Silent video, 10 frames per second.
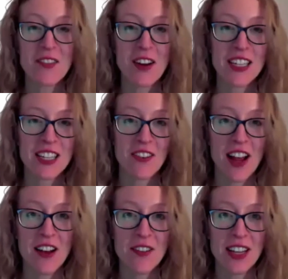I think that
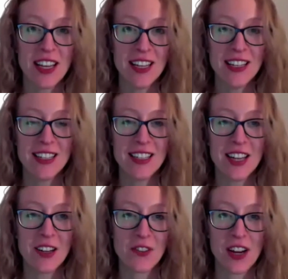Rising Ground
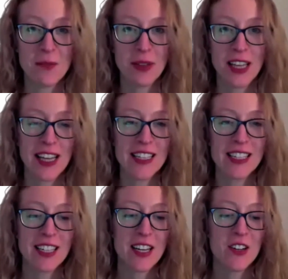is a great
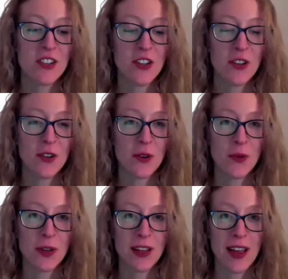place
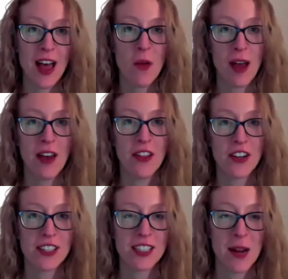to help
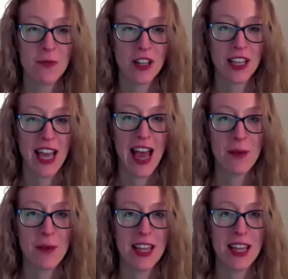others, and I'm
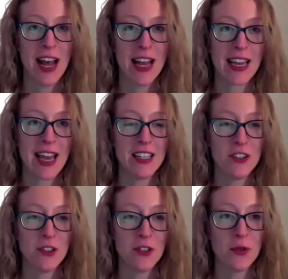really happy that I
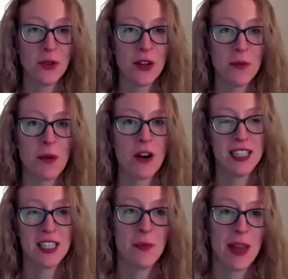get to
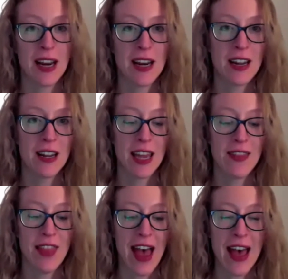participate
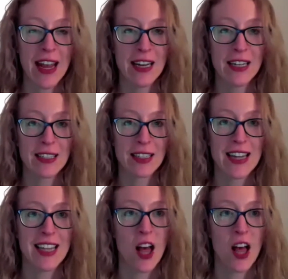in that
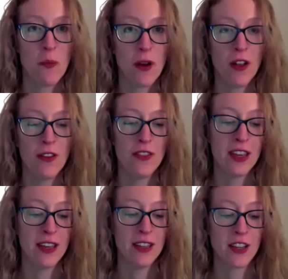and get to help
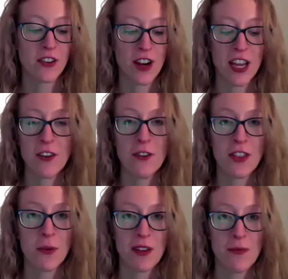all of the great
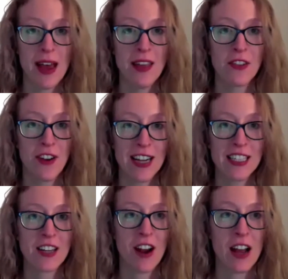youth that we've met
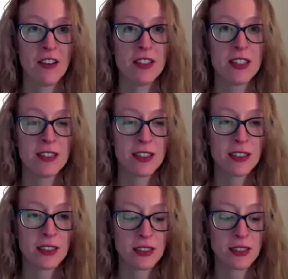through Rising Ground.